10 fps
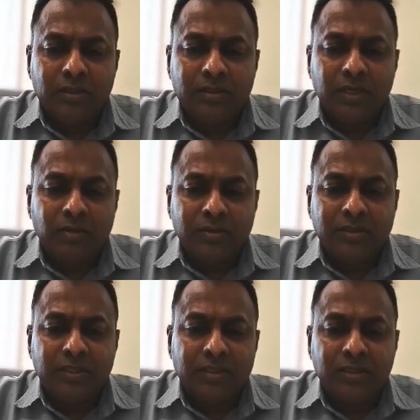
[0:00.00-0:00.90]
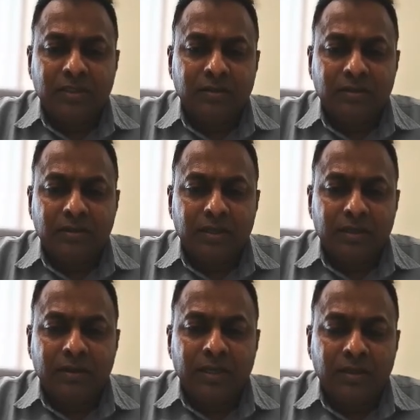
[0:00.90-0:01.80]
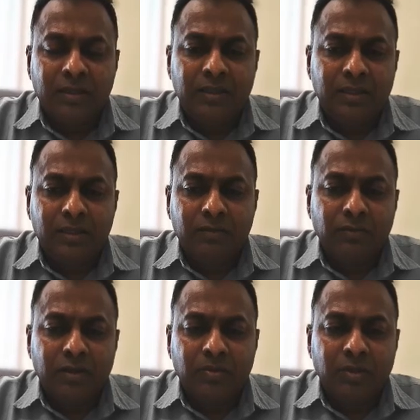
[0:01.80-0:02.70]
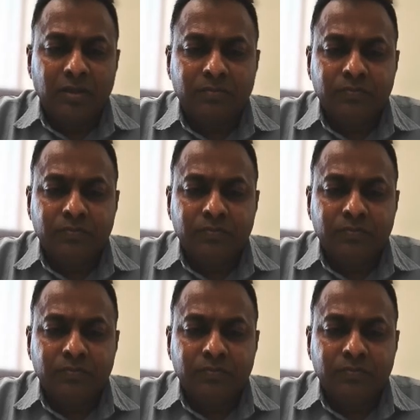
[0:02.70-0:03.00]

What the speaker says: shower station readily available.